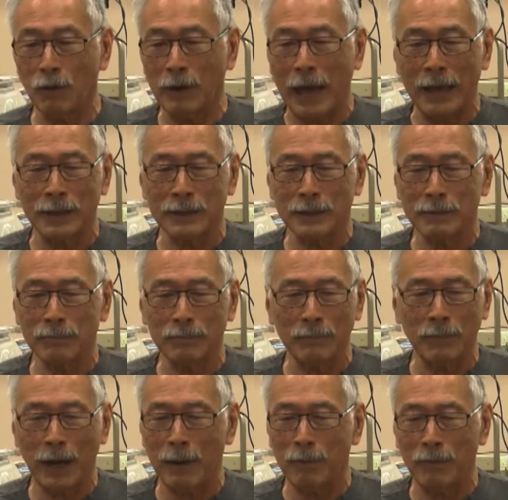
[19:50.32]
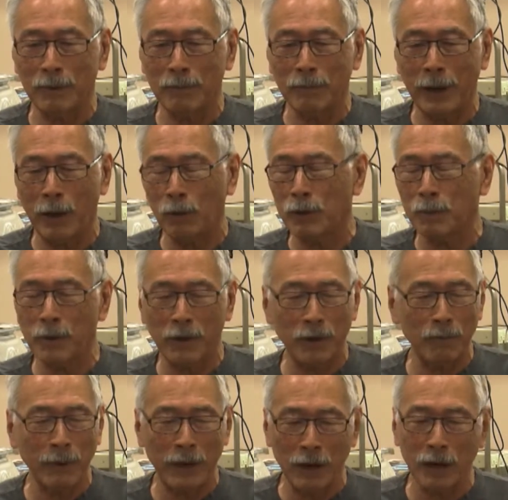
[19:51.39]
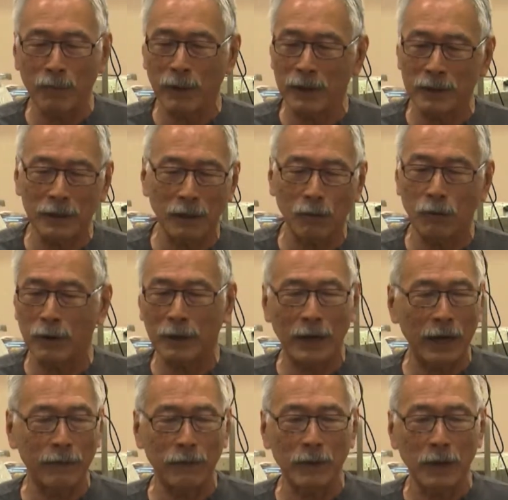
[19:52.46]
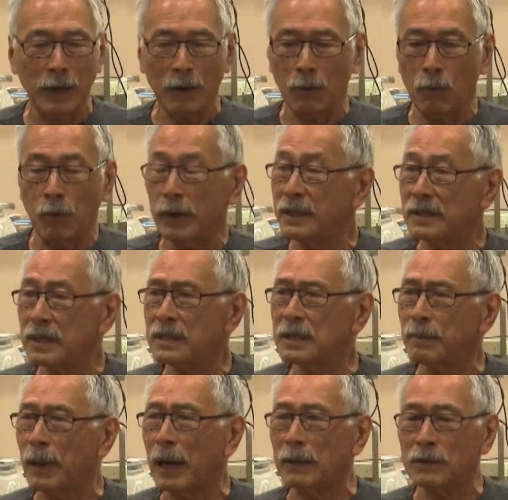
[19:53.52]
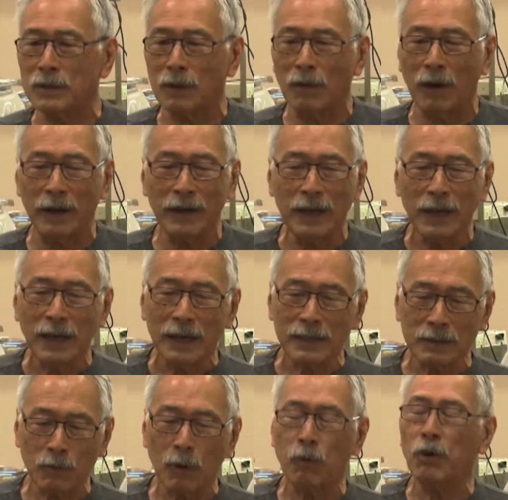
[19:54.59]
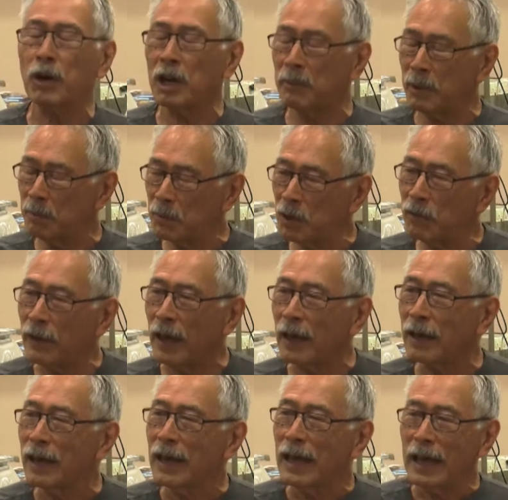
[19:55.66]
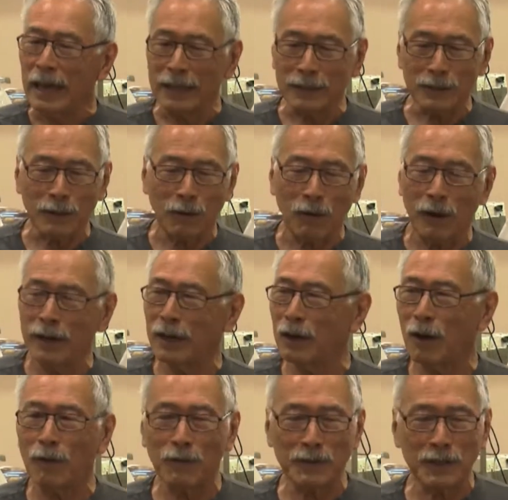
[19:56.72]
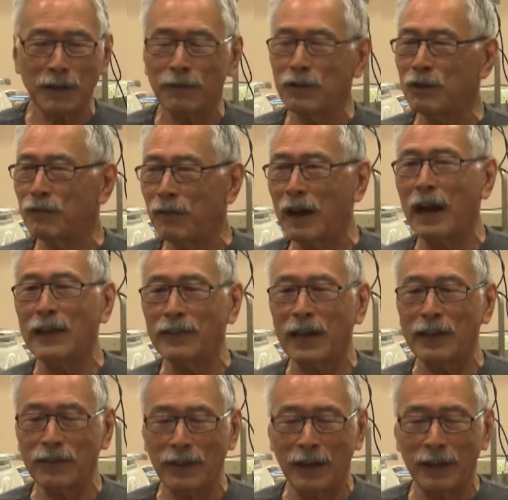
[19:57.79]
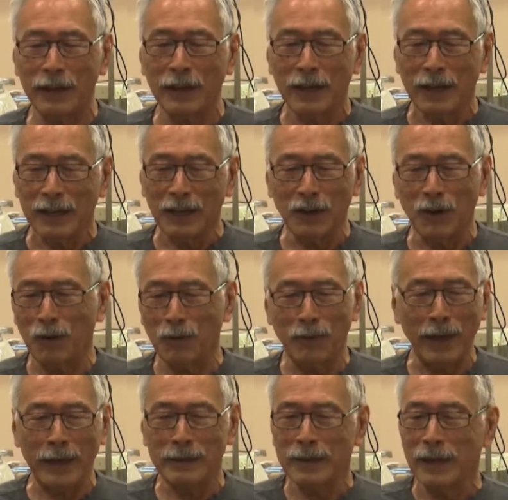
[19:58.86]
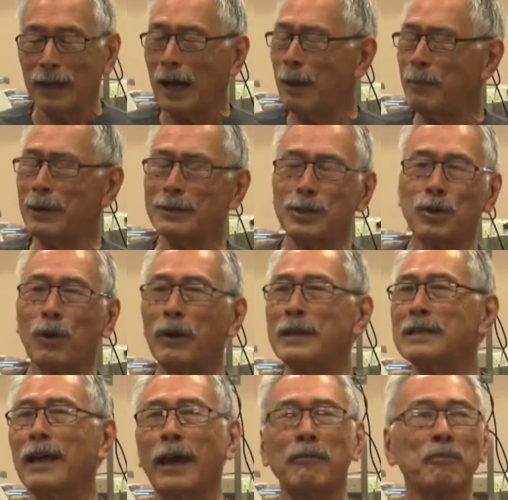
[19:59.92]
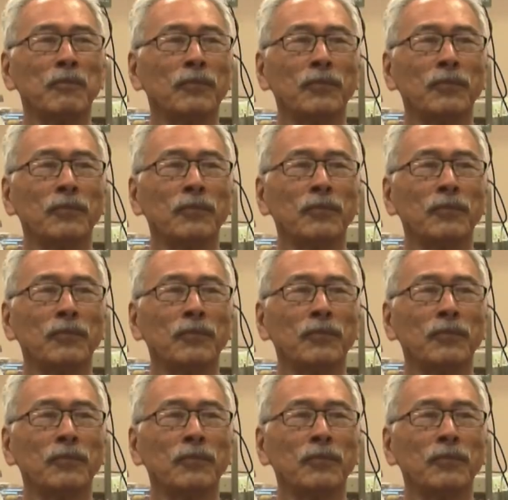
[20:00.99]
as my older brother and my younger brother, were kind of, what is this about, and so on. So, well, we're going to be moving, and so on, and all of a sudden you find that then, stories like,